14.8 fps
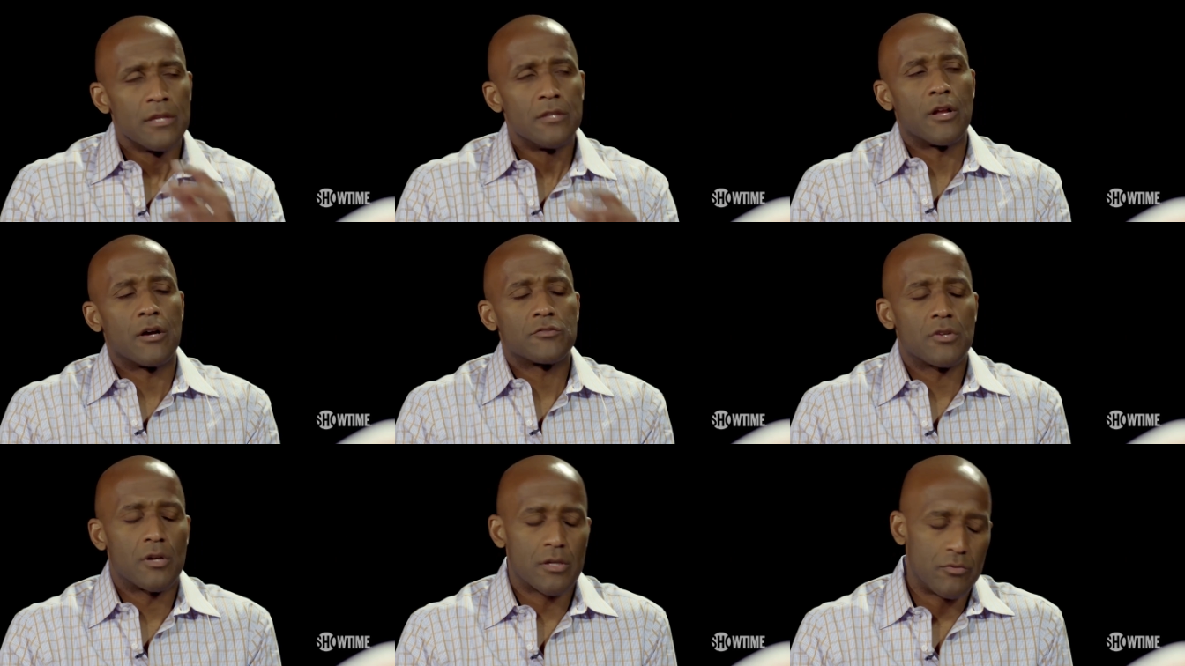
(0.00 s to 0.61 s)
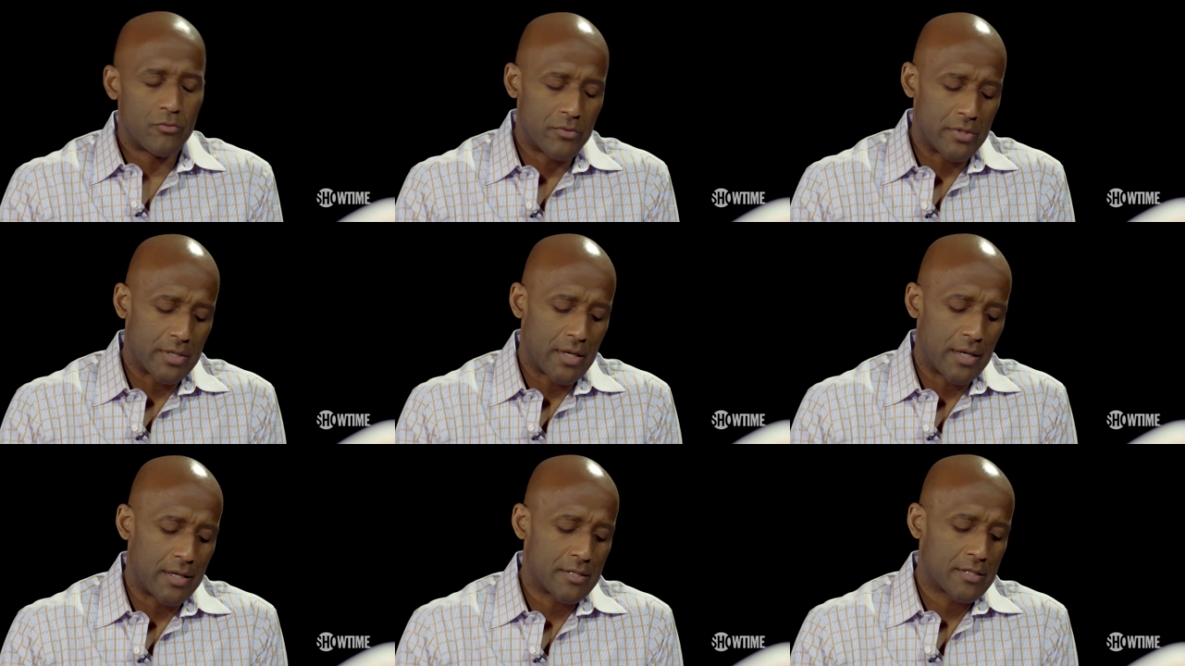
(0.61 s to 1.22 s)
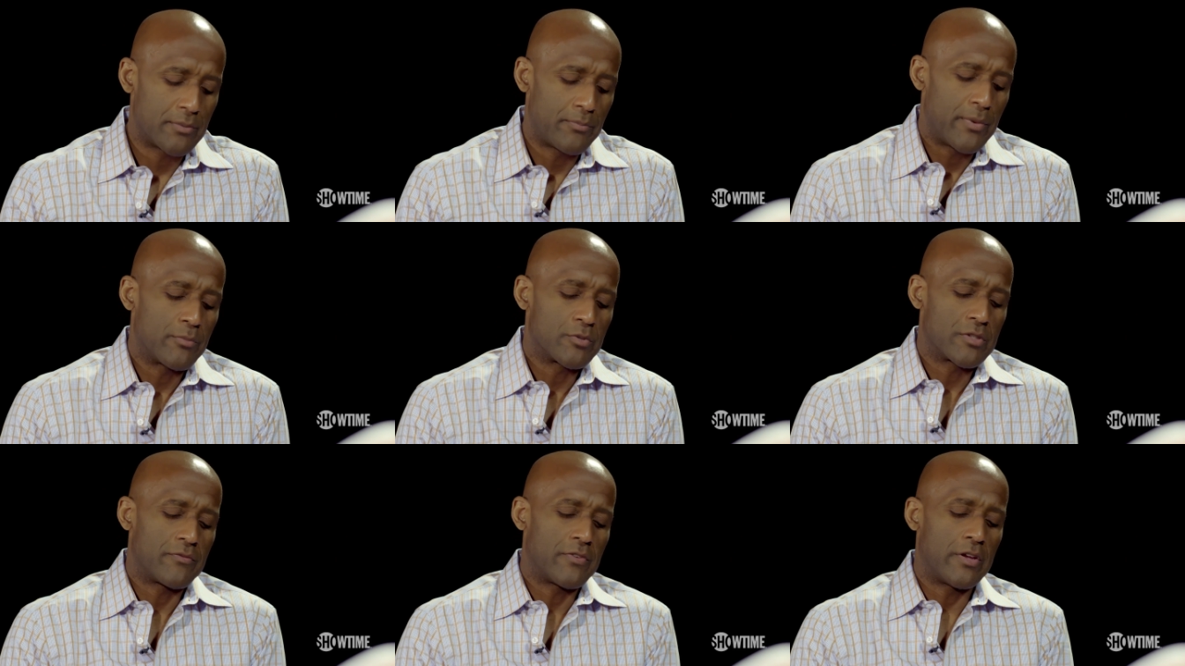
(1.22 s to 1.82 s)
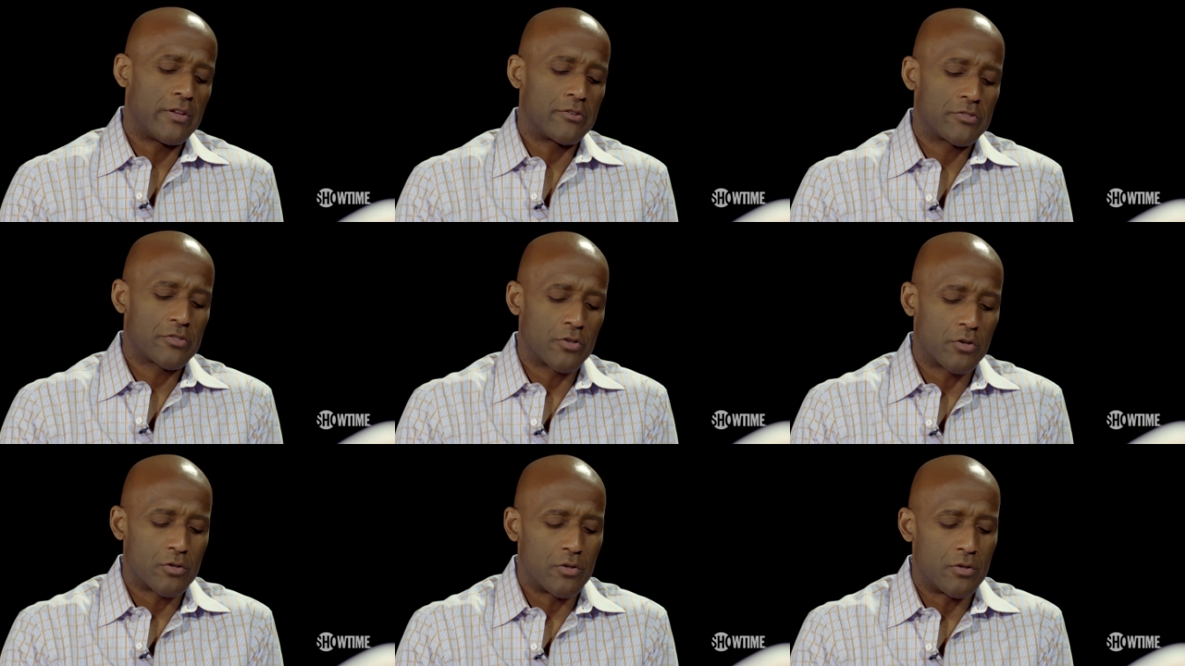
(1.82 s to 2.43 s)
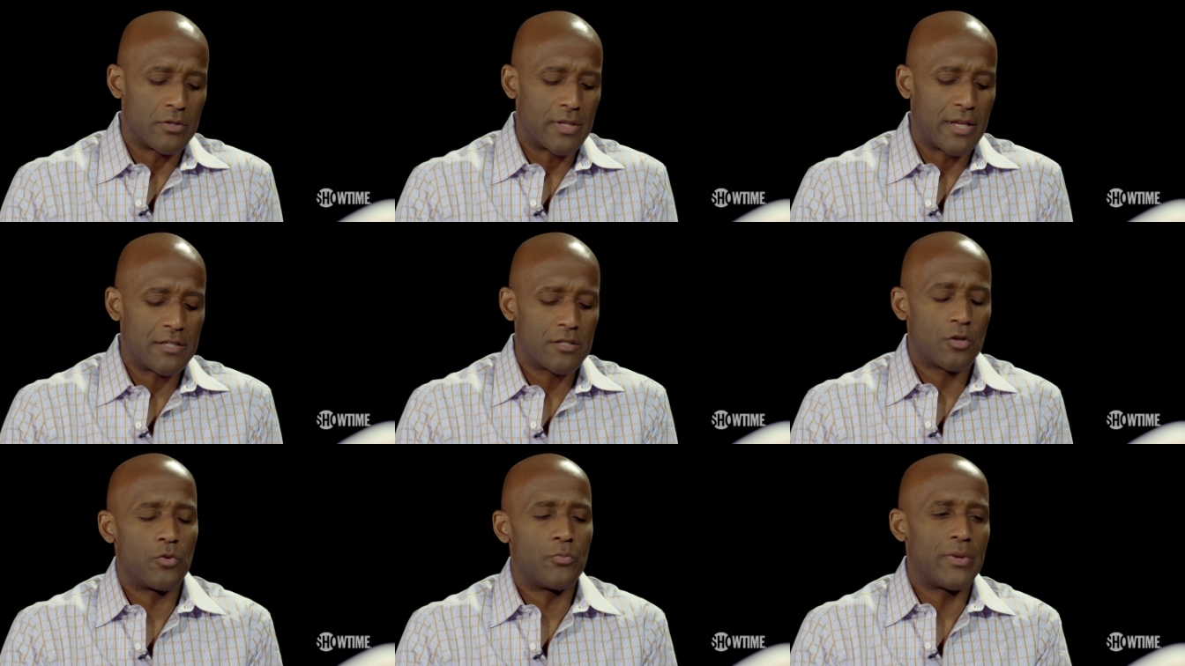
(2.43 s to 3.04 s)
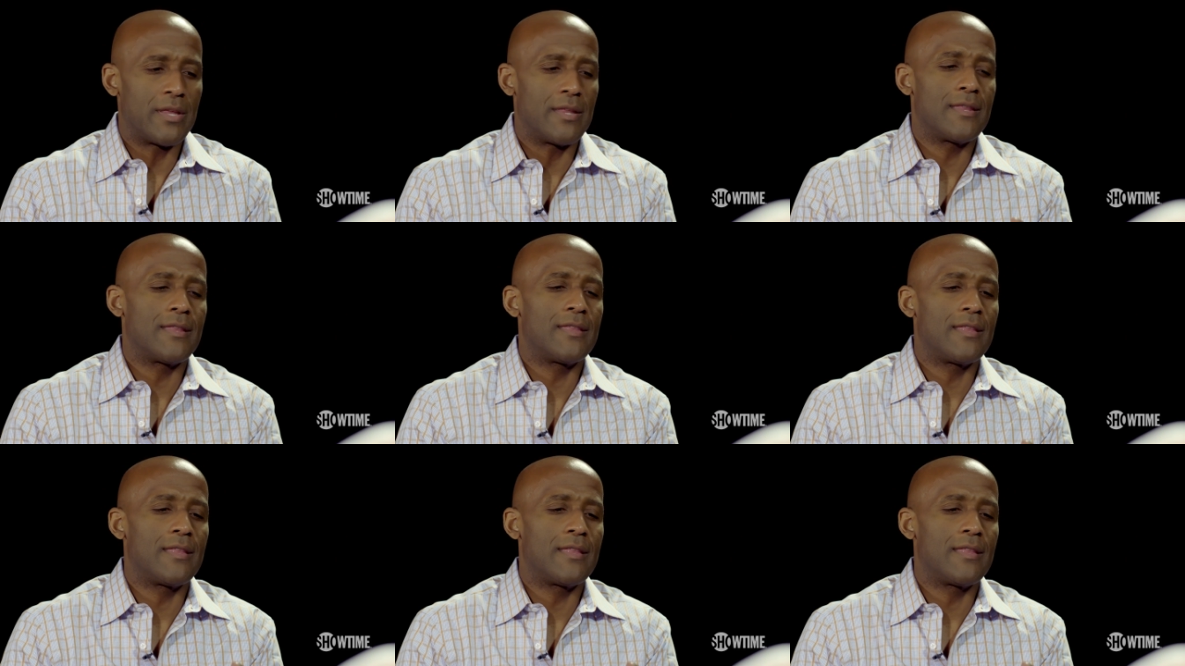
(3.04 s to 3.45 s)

You know, I was talking with uh, some members of your inner circle, and they told me